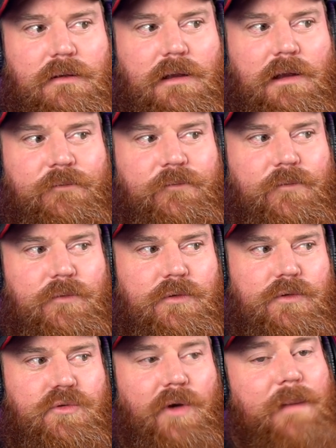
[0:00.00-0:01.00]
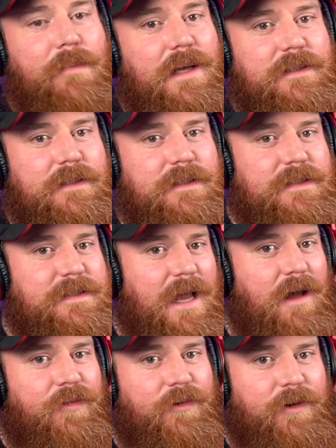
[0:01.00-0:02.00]
if grandmas in the
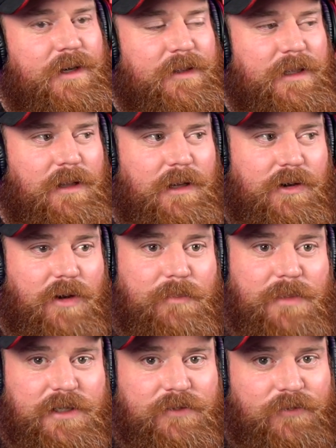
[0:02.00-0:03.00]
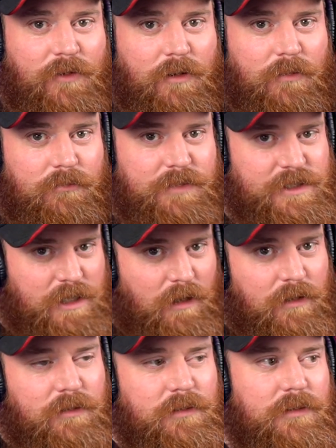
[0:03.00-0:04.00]
South are anything like grandmas from
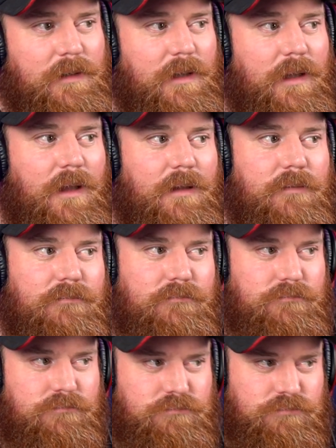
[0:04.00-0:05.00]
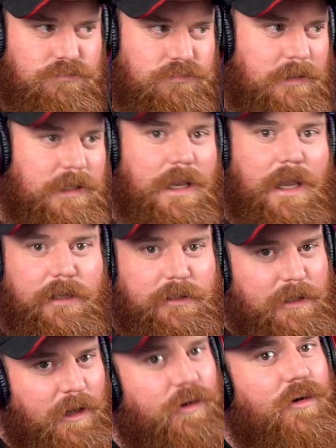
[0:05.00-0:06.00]
Scotland, yeah, you
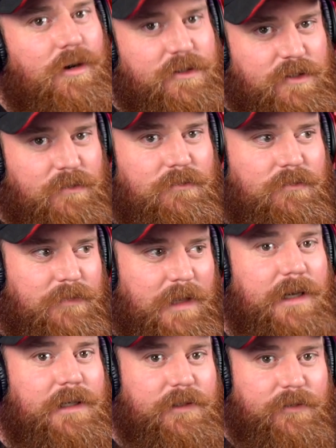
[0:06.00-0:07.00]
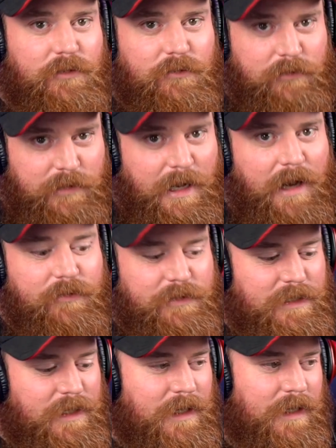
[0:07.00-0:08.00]
don't cross them. That is
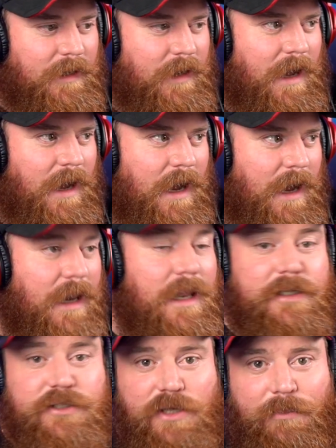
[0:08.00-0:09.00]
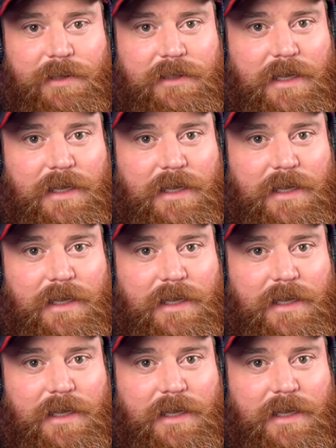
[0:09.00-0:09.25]
guaranteed. Let's jump in